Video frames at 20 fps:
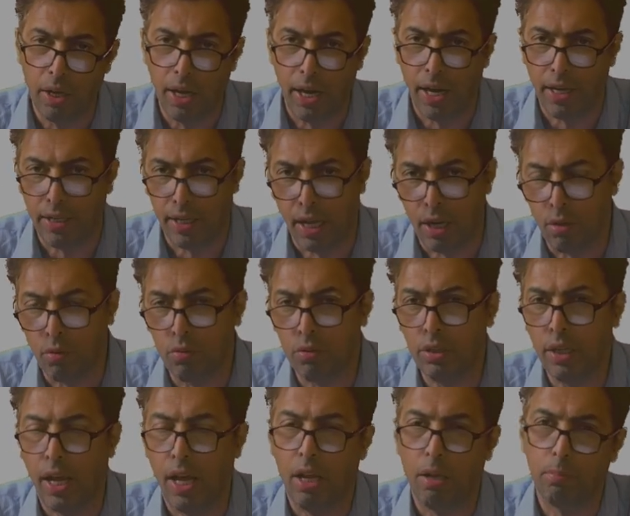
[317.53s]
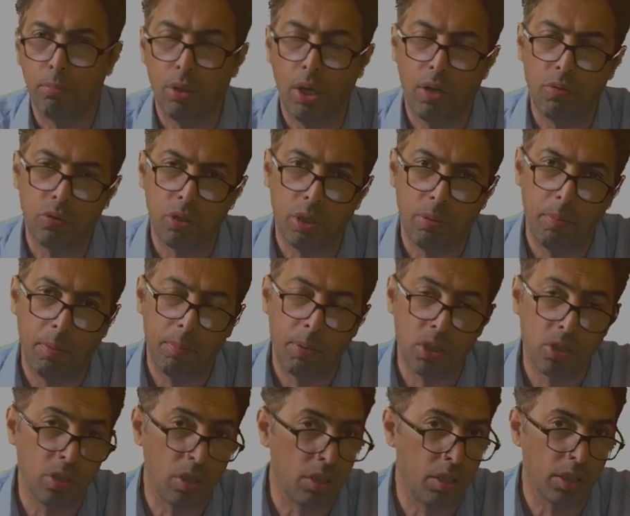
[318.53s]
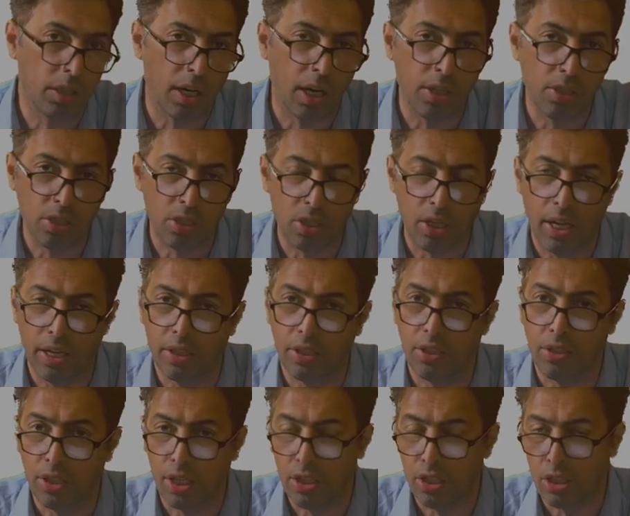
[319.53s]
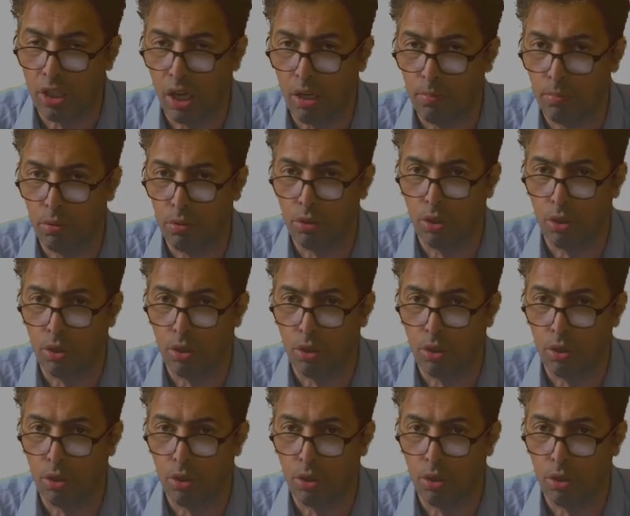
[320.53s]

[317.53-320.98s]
and around the elbow you have to remember certain conditions like the tennis elbow,